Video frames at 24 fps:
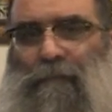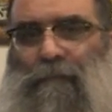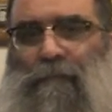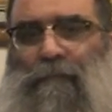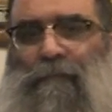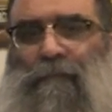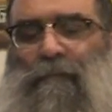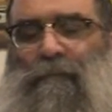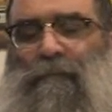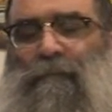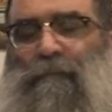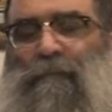
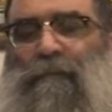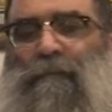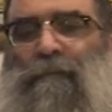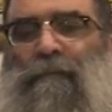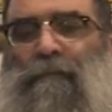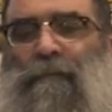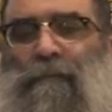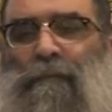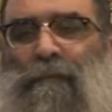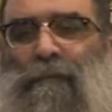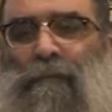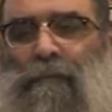
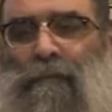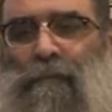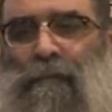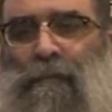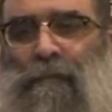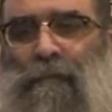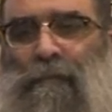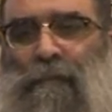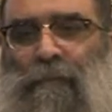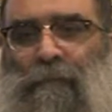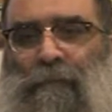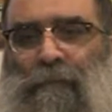
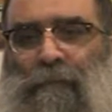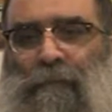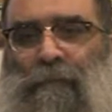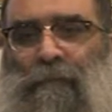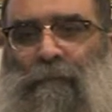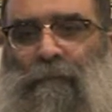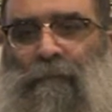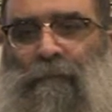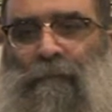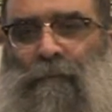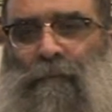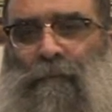
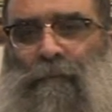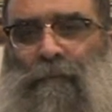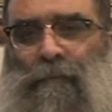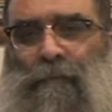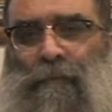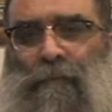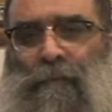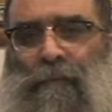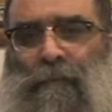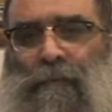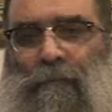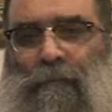
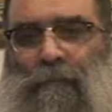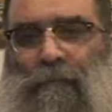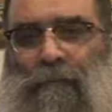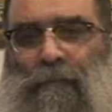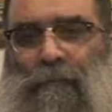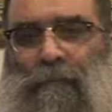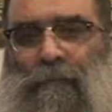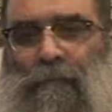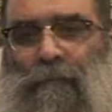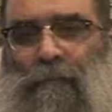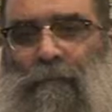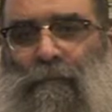
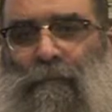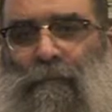(silence)